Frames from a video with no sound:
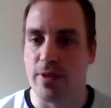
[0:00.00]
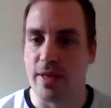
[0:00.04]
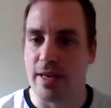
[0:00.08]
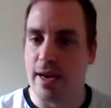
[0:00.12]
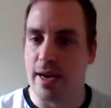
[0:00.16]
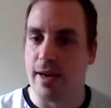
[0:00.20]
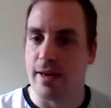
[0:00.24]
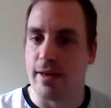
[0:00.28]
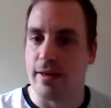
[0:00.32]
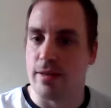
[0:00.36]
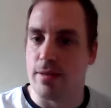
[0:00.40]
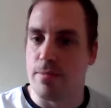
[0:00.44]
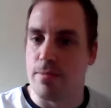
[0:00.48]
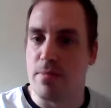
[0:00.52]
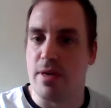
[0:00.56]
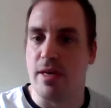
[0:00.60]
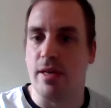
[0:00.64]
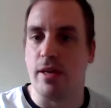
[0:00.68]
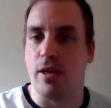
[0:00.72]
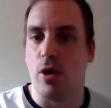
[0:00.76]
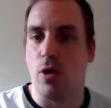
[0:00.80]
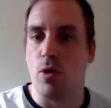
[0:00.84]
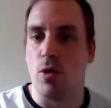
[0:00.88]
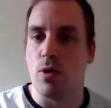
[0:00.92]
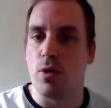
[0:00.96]
the kind of the
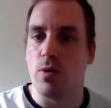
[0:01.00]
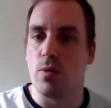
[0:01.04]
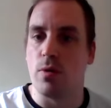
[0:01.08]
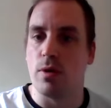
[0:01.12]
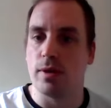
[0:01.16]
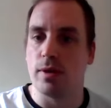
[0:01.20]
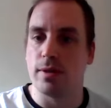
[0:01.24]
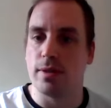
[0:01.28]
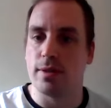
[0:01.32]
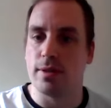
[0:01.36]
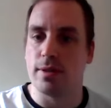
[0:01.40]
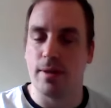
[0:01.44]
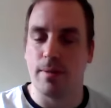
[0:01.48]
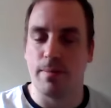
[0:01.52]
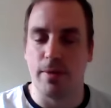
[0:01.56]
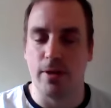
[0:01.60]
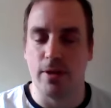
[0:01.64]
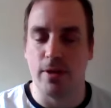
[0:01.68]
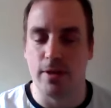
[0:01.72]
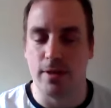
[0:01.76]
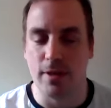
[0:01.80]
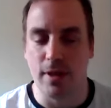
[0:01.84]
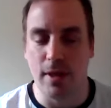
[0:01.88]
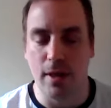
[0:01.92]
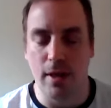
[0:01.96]
mediocre ones,
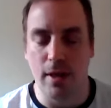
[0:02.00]
because